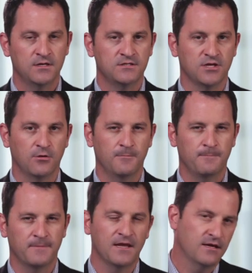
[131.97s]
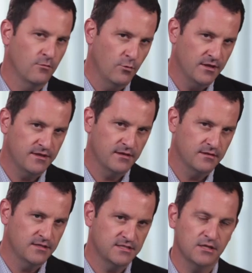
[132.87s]
So with
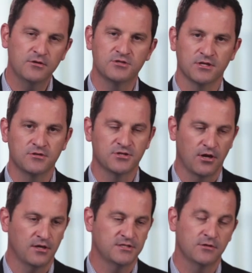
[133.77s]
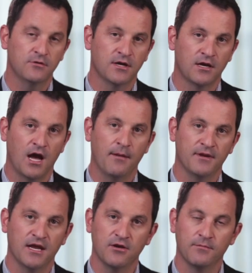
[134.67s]
the solution, you should also
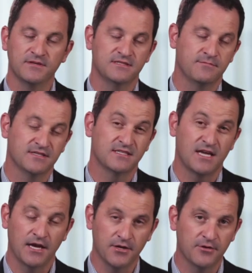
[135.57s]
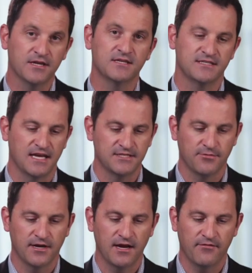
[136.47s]
accommodate your business continuity and
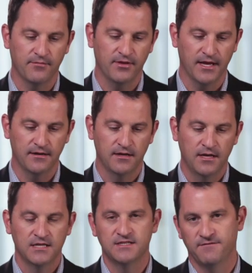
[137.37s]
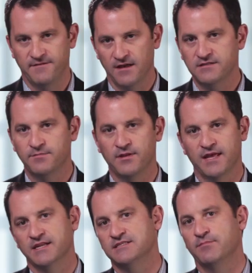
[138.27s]
disaster recovery plan. To fail to
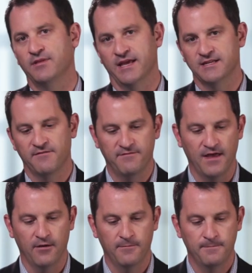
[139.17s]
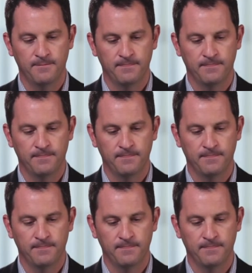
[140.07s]
plan is to plan to fail.